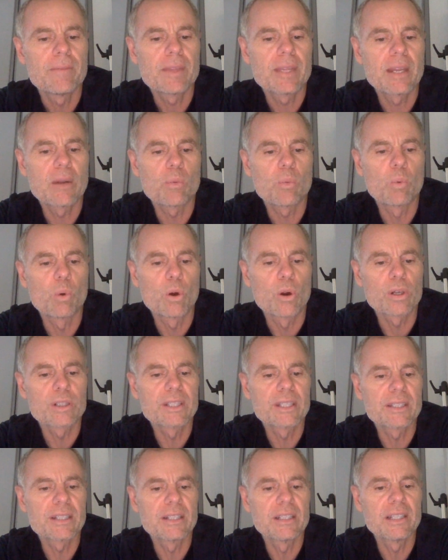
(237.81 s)
that worked
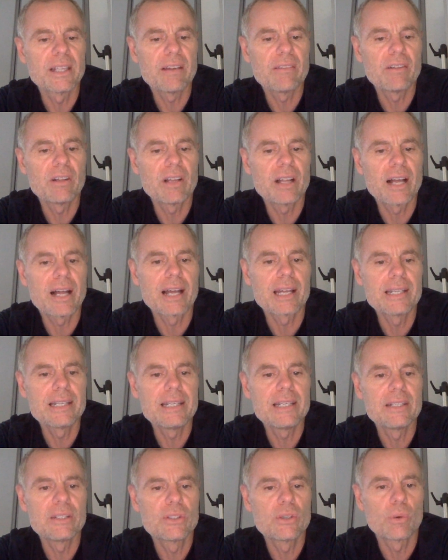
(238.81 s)
at the level I
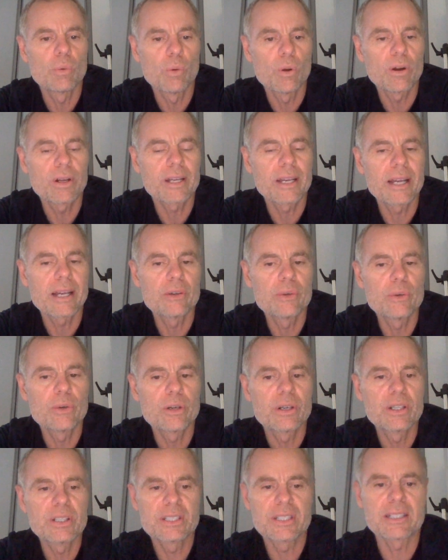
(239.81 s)
needed to work at in
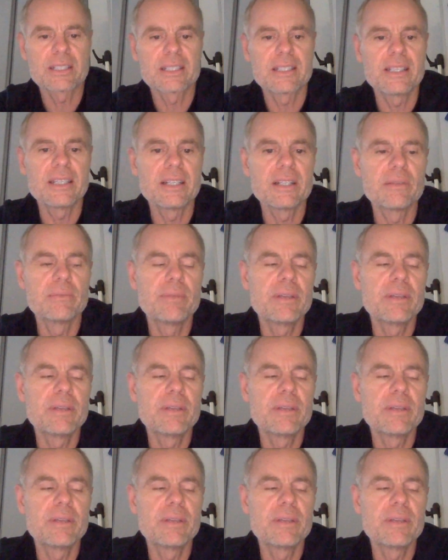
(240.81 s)
order to succeed in